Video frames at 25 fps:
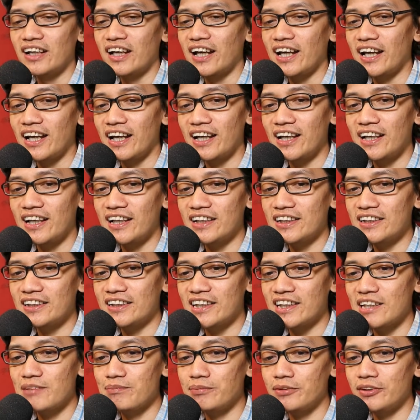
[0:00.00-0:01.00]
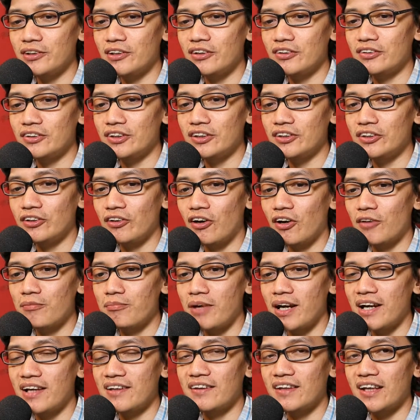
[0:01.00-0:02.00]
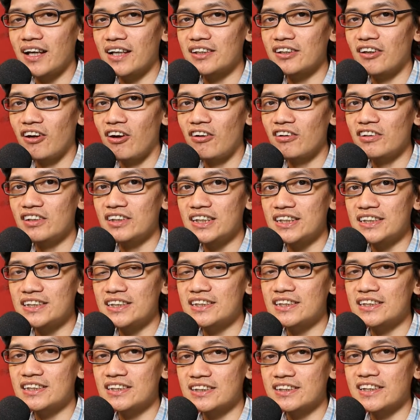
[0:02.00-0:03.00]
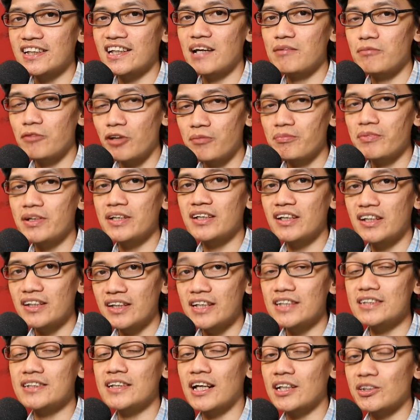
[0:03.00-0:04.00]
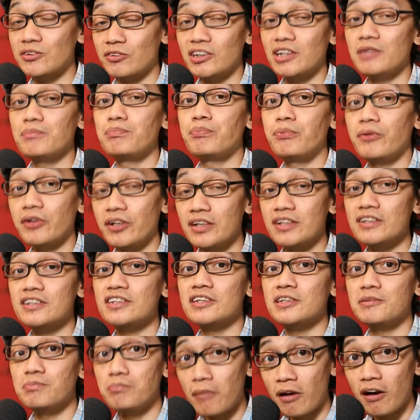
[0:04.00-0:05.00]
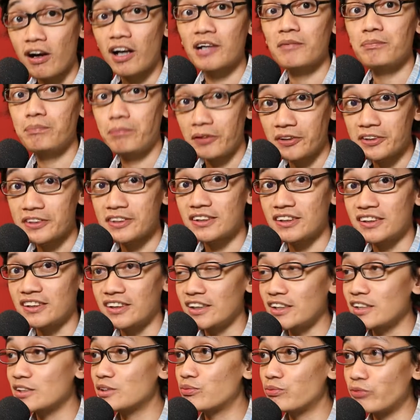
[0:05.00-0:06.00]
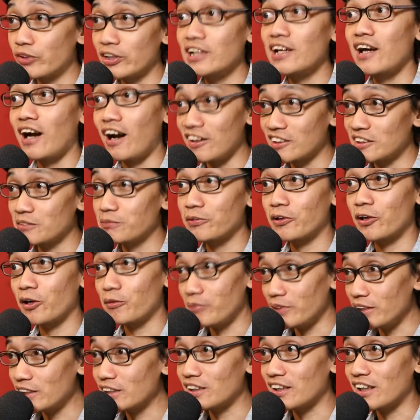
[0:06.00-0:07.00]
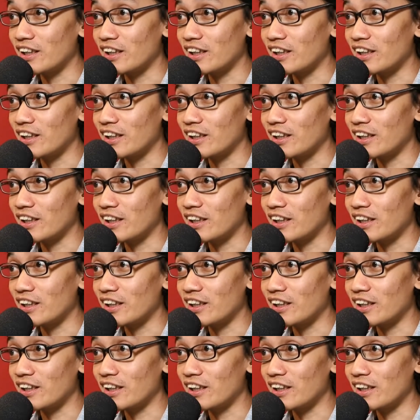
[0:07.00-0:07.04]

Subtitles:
And keep your mind that all these stand-up comedian is actually pretty smart person. It is really hard to be comedian.